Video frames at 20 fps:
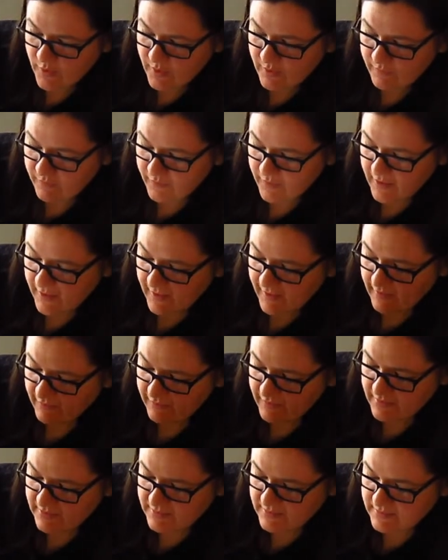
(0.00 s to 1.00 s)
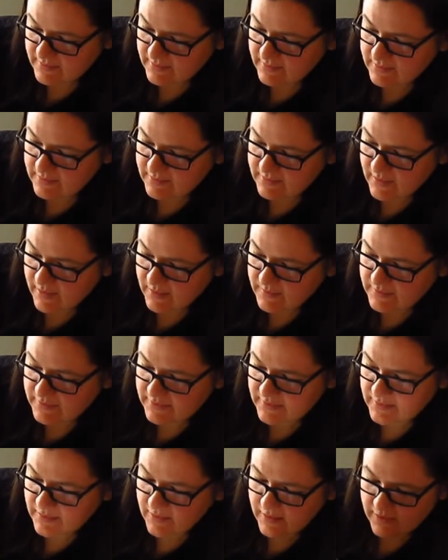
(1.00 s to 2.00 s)
of when Heavens comes
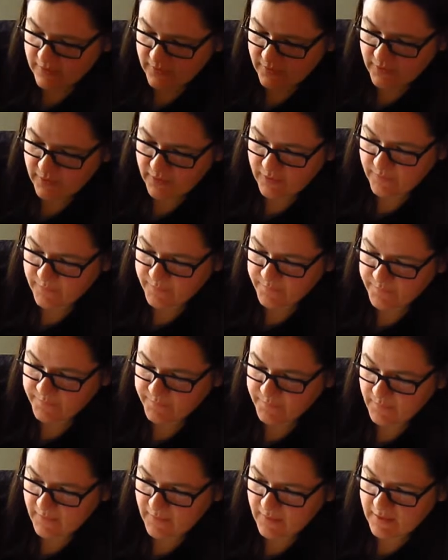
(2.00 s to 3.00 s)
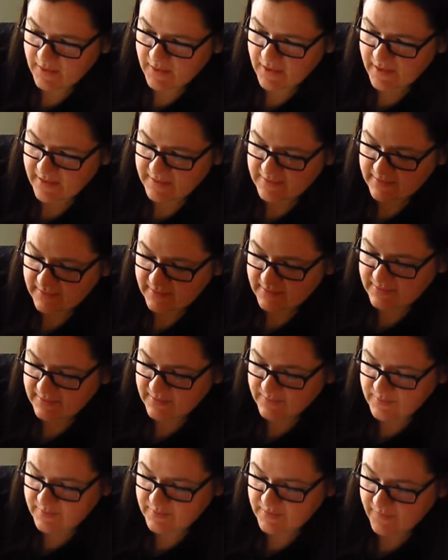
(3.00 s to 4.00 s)
in. I don't know. And it has like
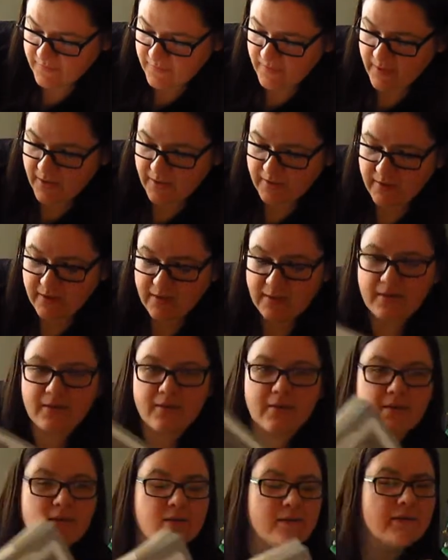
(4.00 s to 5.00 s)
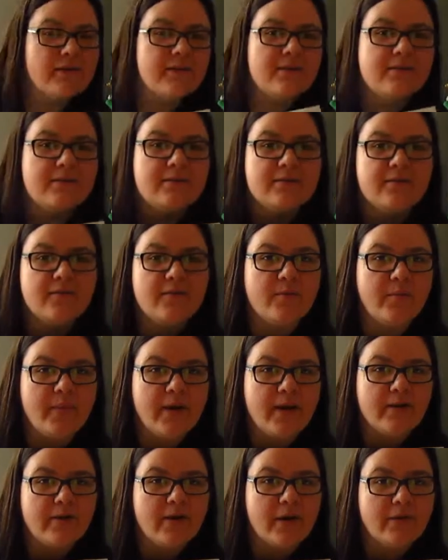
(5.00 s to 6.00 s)
some stuff about like different
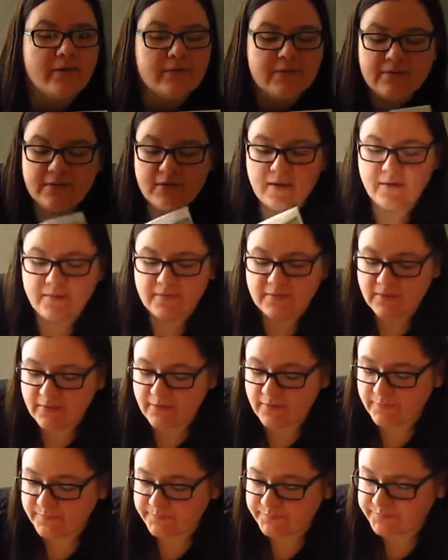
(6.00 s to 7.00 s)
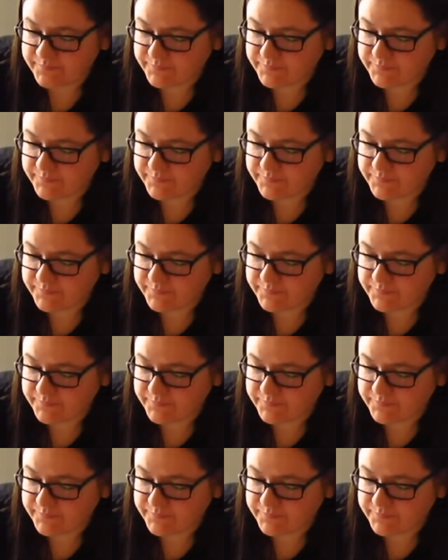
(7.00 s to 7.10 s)
background stuff, so